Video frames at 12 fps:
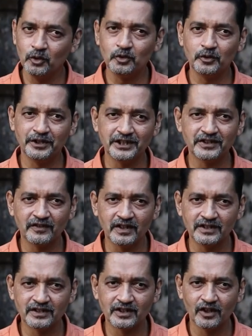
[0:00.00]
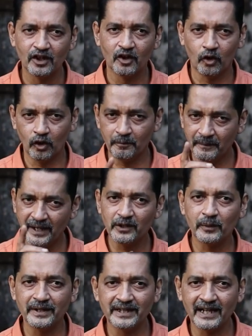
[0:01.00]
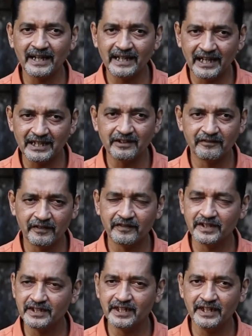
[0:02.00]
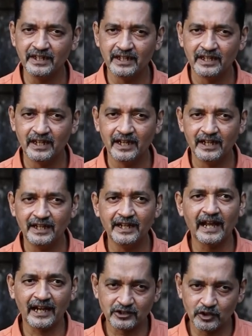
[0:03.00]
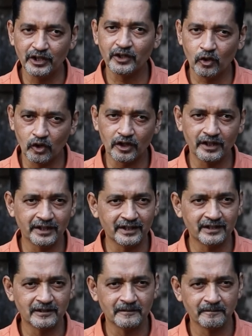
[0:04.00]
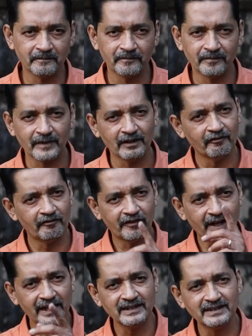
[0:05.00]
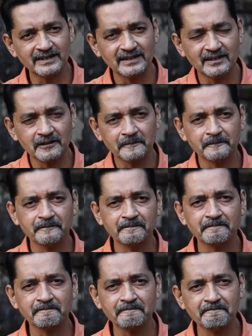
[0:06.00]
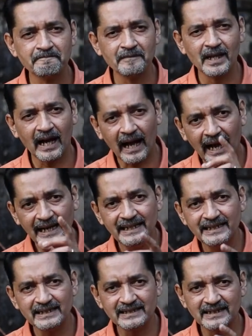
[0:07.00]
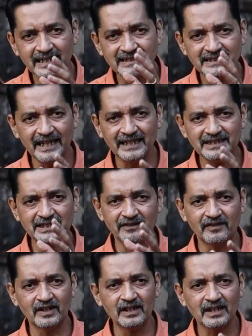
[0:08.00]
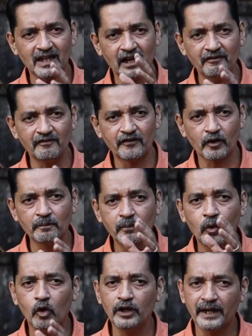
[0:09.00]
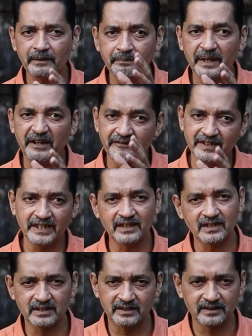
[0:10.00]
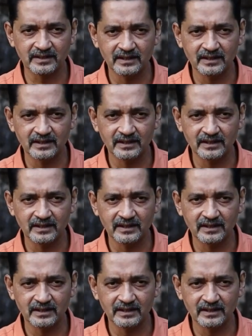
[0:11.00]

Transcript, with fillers: true to his words, on May 29, 1953, he actually conquered it. Friends, Ideas that change the world come from bold and brave thinkers.